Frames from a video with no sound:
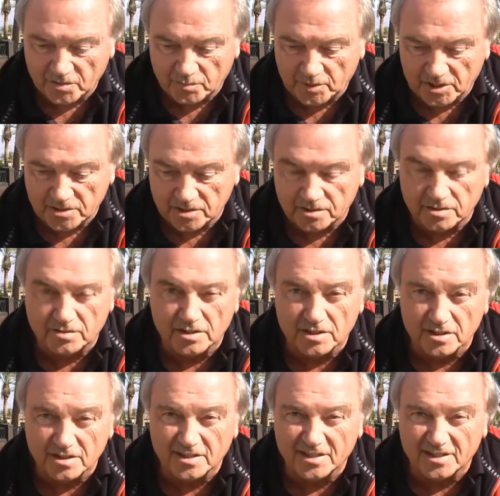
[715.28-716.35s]
with Peter,
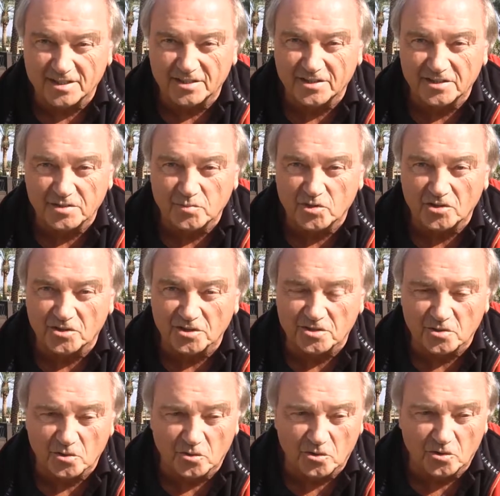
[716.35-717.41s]
and going to Brocket
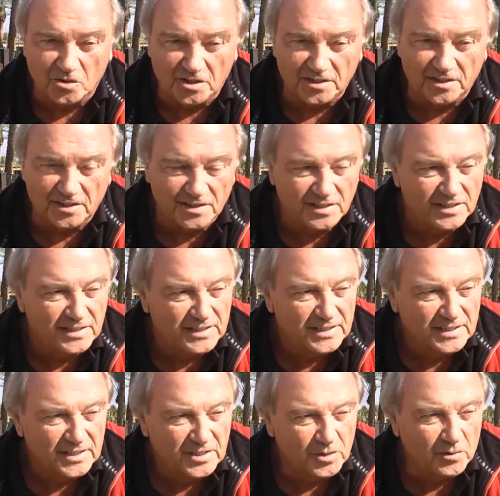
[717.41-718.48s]
Hall and
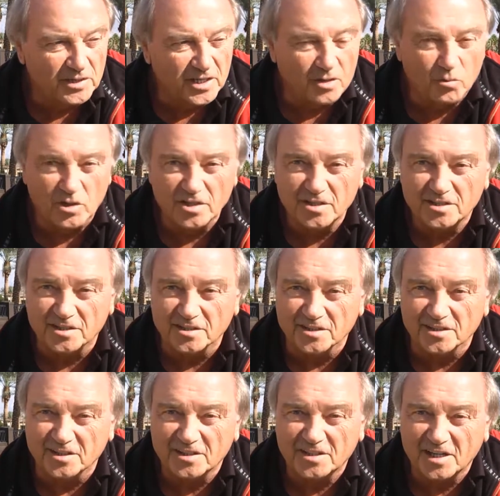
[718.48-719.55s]
doing our work
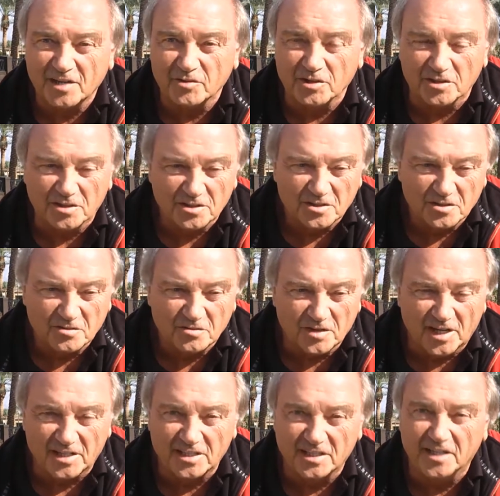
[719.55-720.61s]
and having
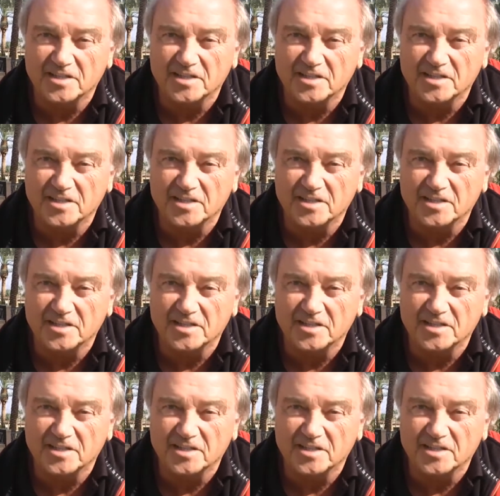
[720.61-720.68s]
fine